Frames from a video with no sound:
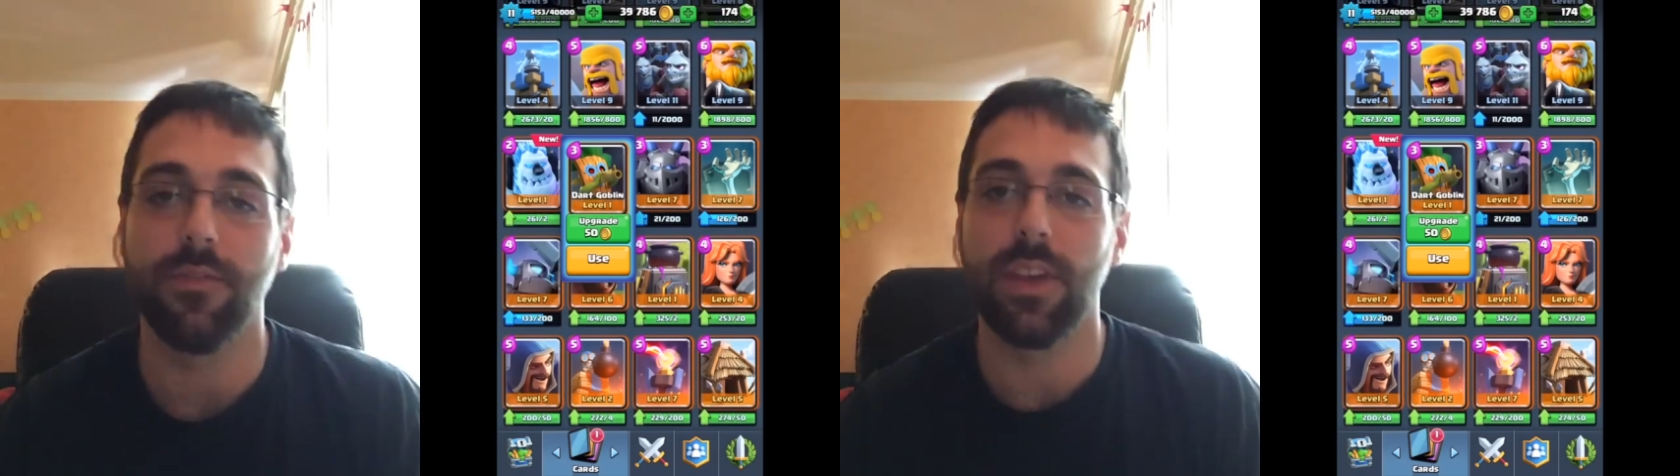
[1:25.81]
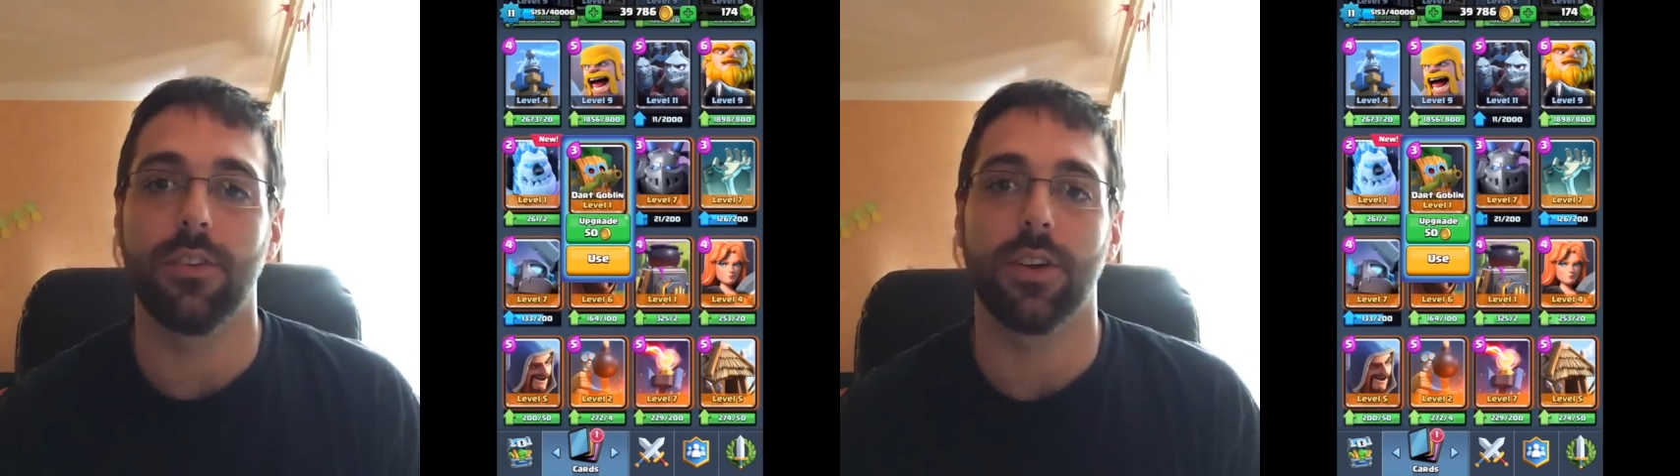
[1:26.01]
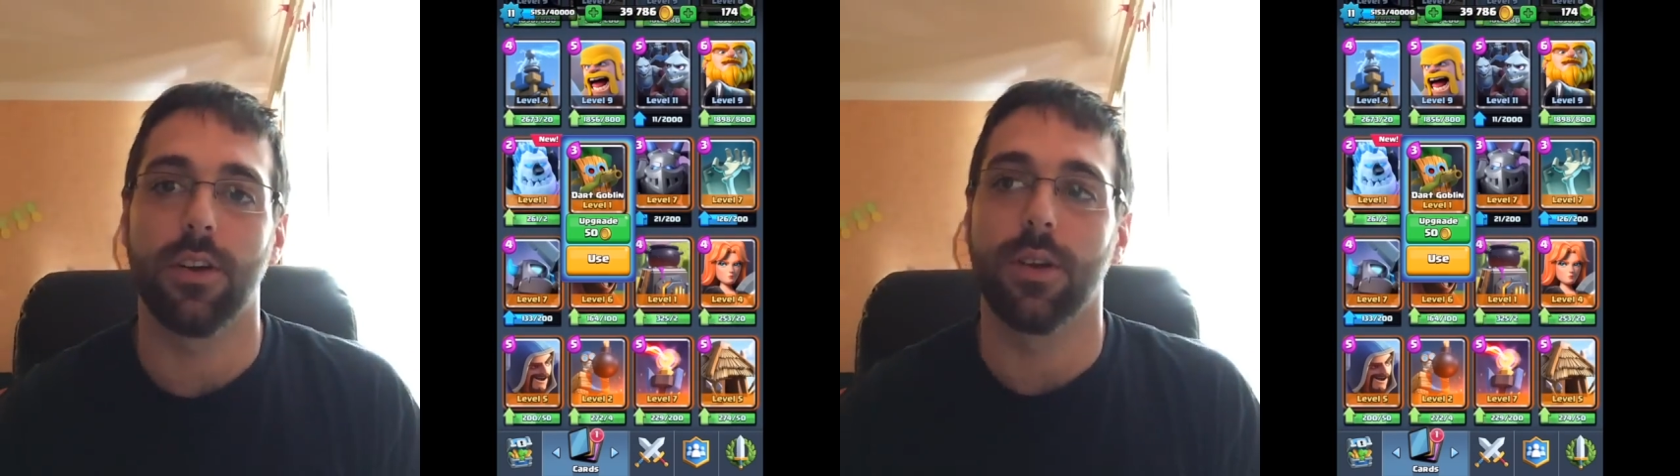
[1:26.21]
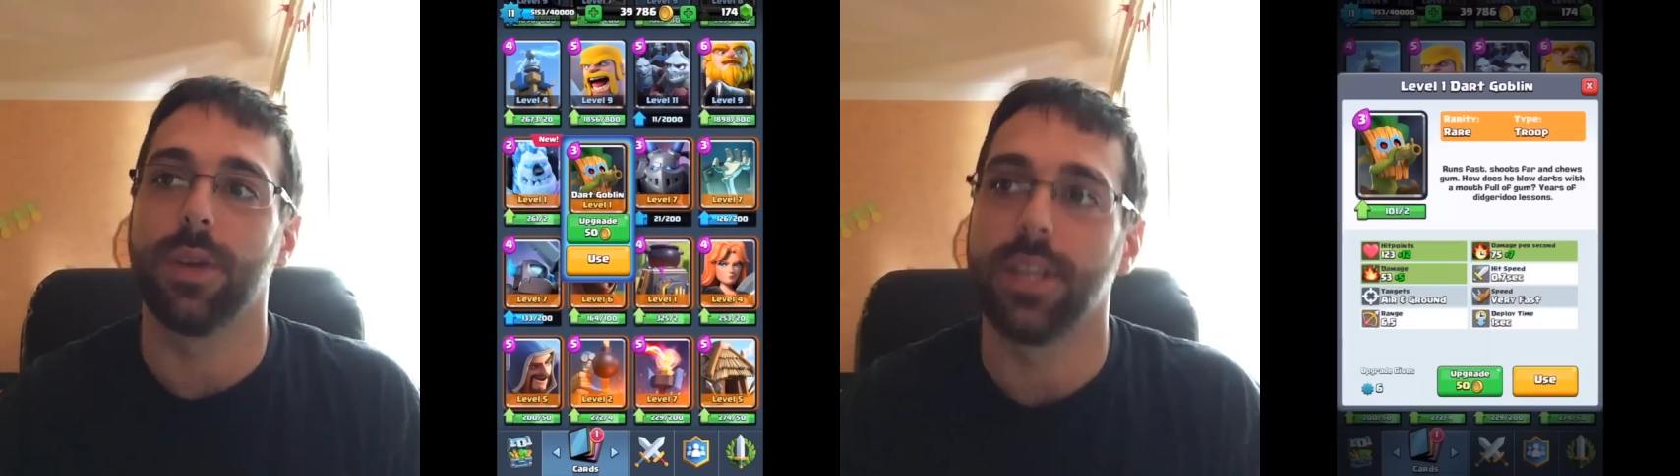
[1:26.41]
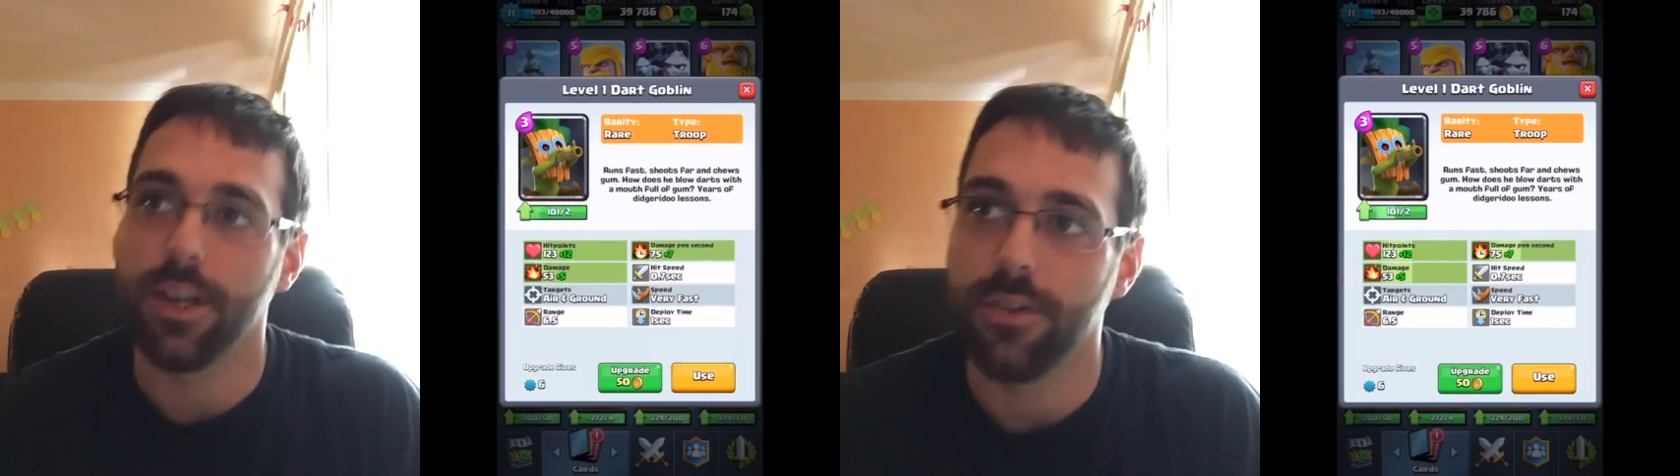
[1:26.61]
favorite card in
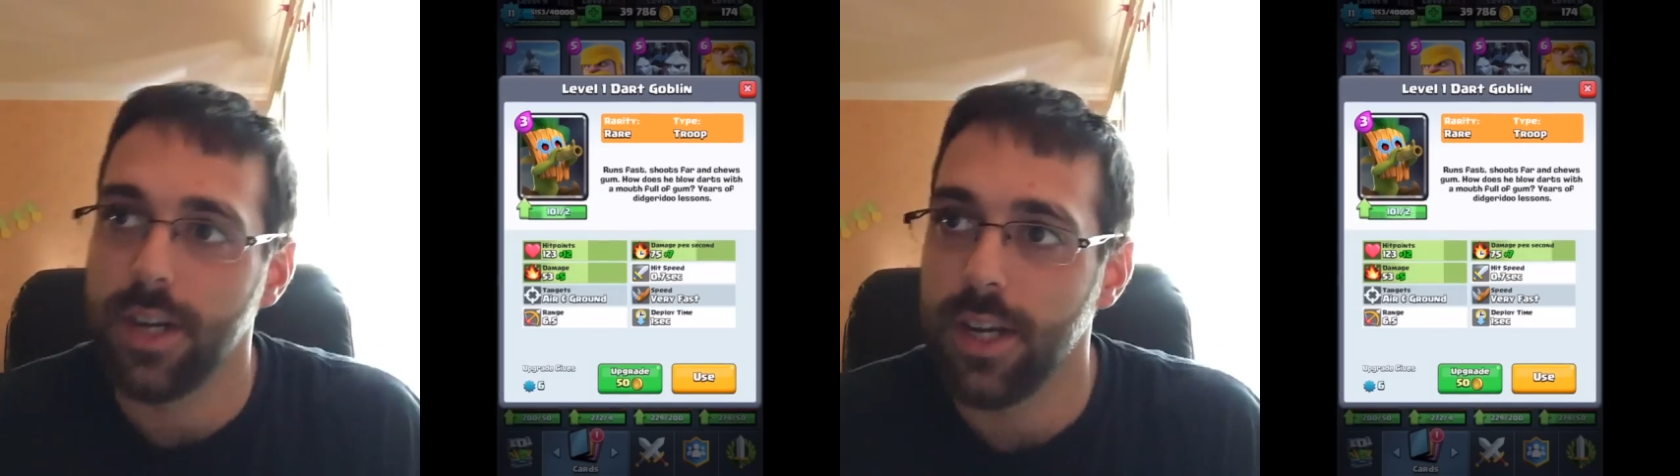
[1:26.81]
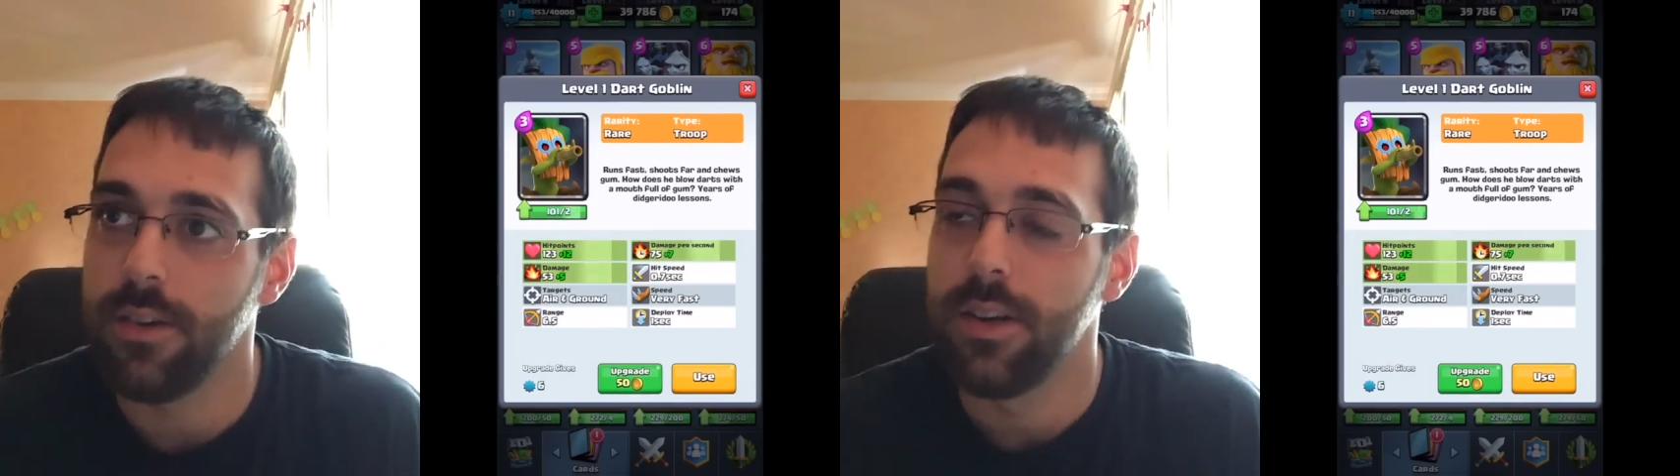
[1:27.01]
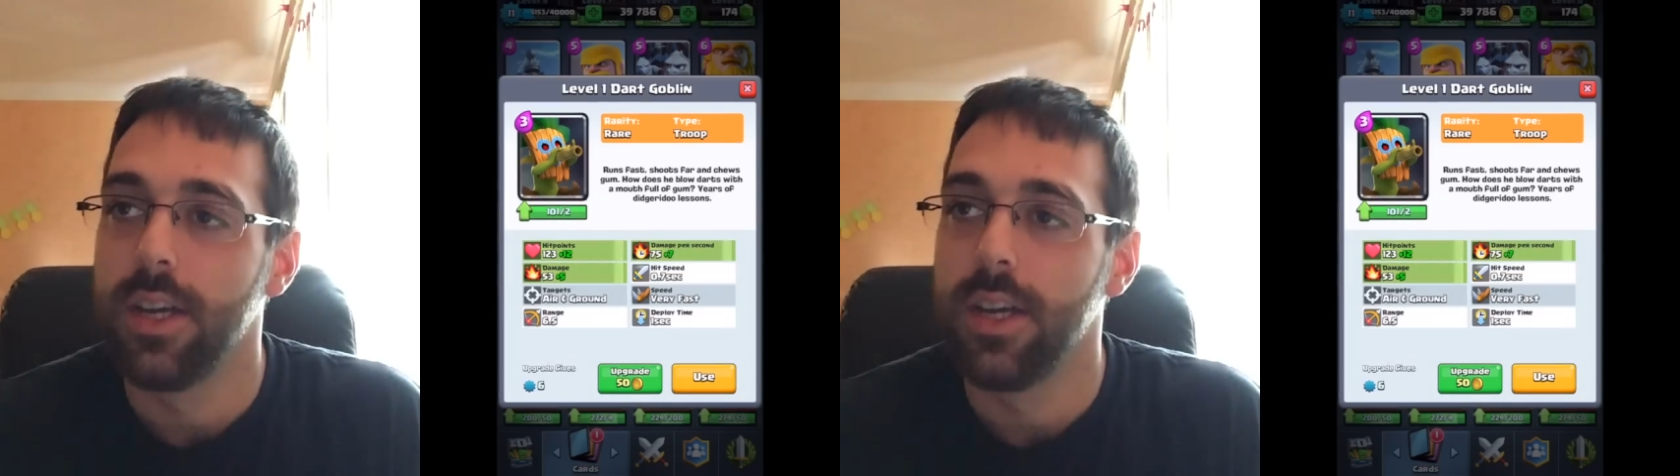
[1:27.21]
my deck right now.